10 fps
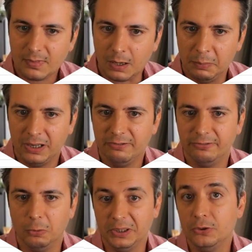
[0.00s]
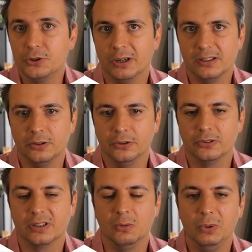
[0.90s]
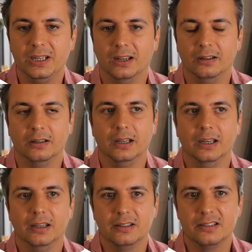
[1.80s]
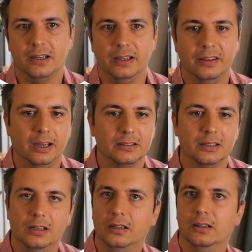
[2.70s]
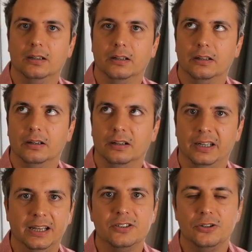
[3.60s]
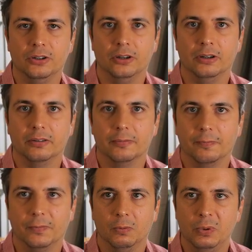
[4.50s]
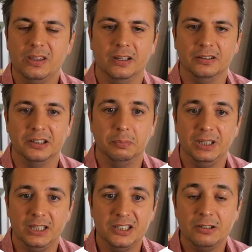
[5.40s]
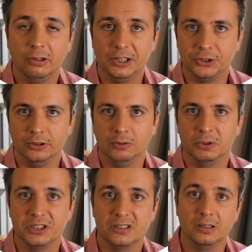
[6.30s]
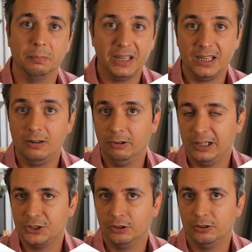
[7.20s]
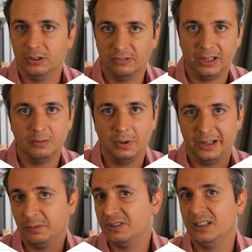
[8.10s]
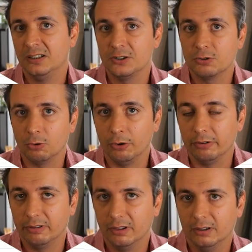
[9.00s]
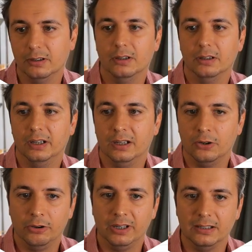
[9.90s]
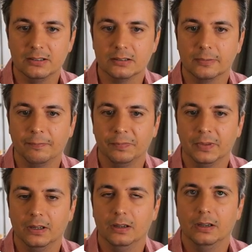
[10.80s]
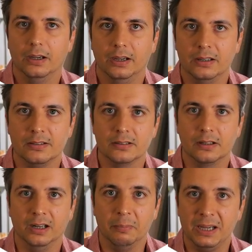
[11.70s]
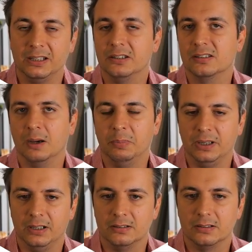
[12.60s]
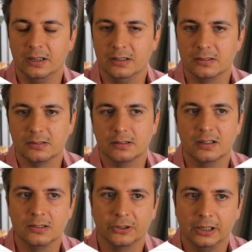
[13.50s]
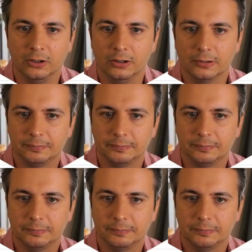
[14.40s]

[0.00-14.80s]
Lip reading: But if we do trust those, then we can say that next year, we think that the PEG ratio, which is the PE ratio divided by the percentage growth in earnings, is going to mean that this company is looking good.